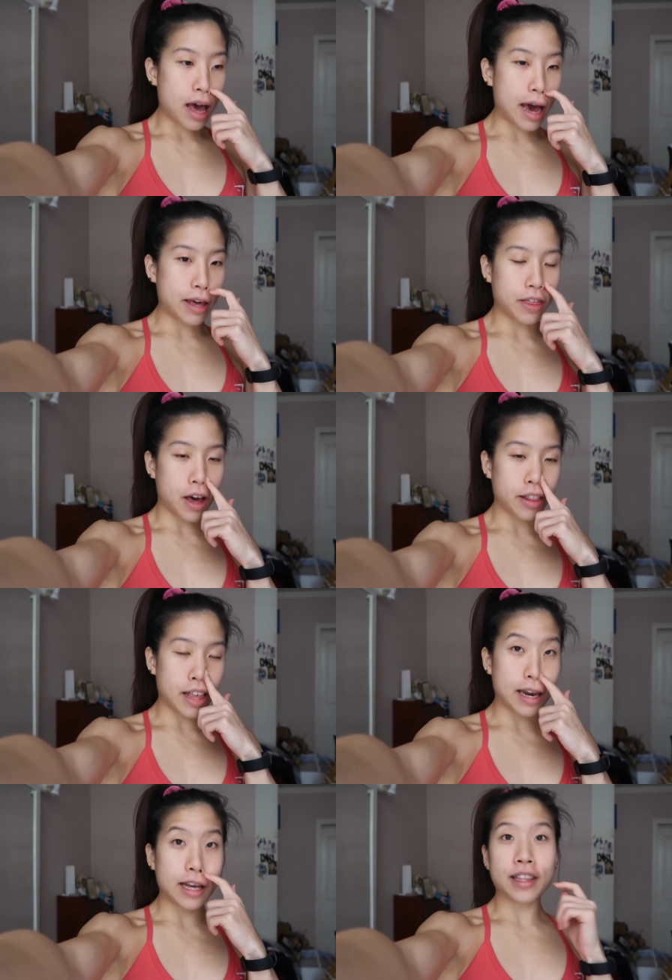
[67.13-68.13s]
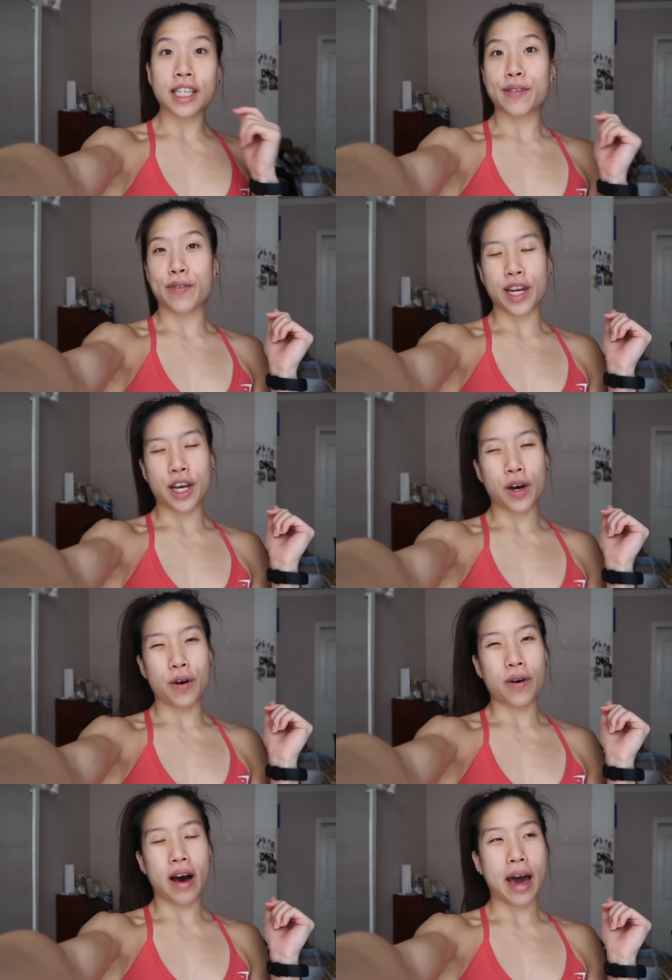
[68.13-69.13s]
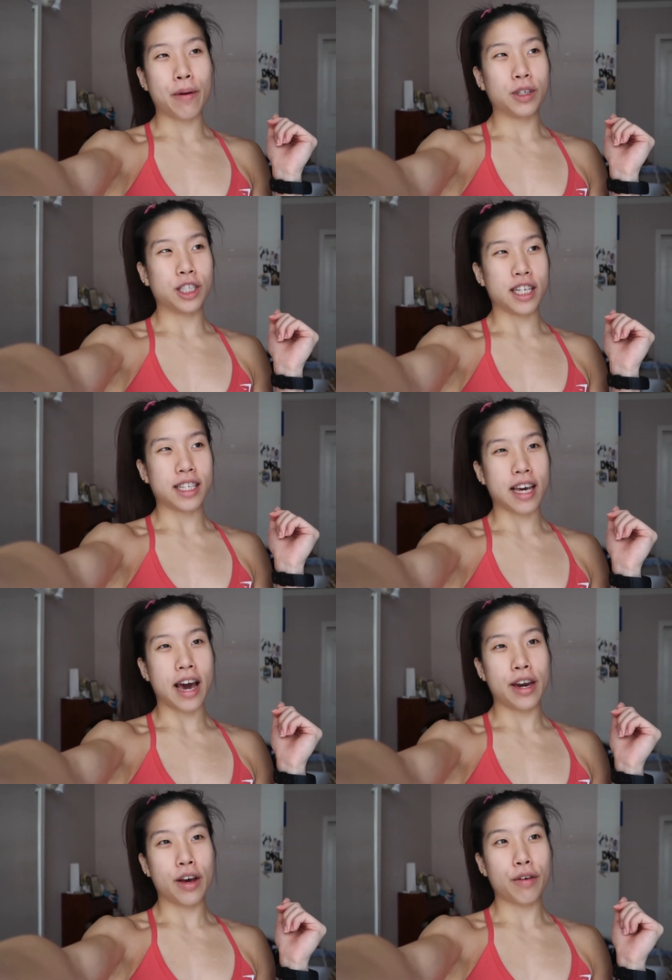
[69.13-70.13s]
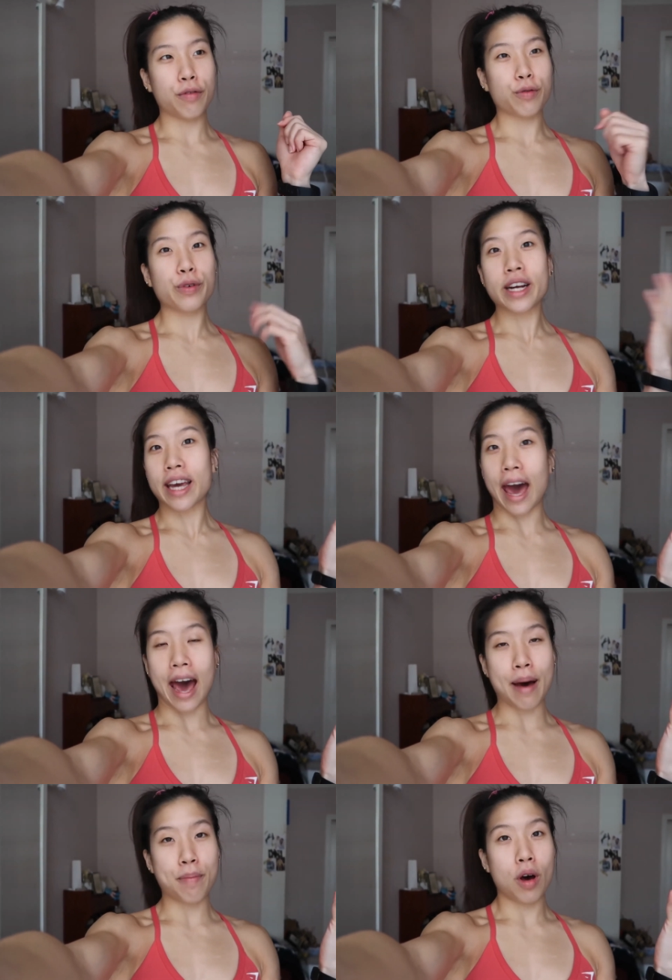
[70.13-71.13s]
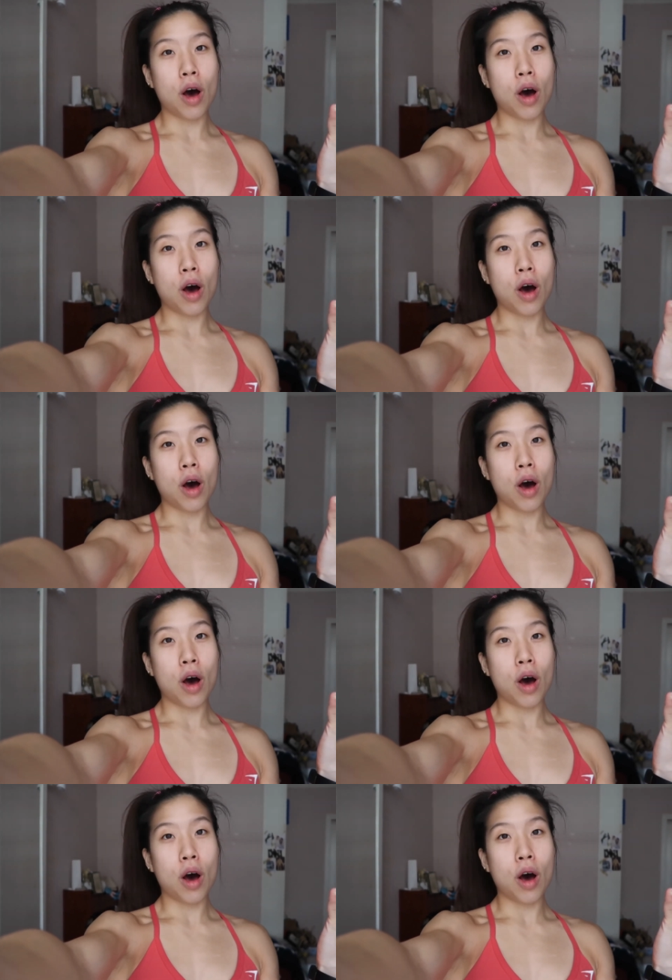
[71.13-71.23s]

I thought that in this video I would just kind of recap